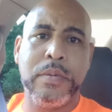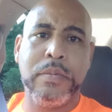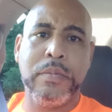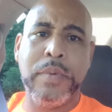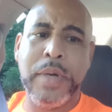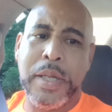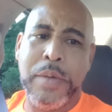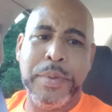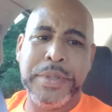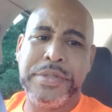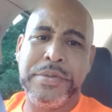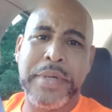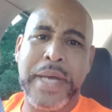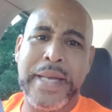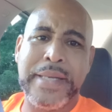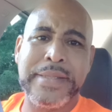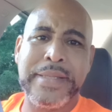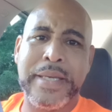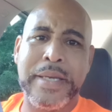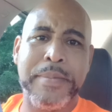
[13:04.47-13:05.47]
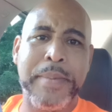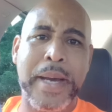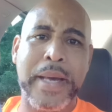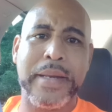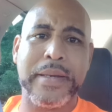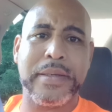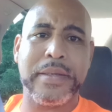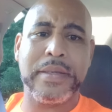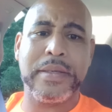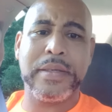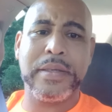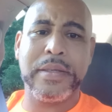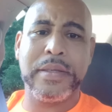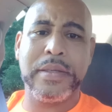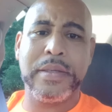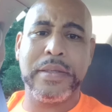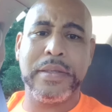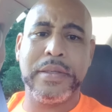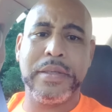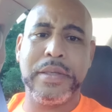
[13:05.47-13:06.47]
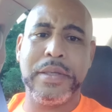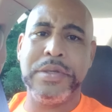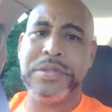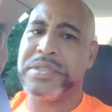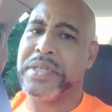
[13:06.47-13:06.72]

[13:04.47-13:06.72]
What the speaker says: Really, what you got to say about it? You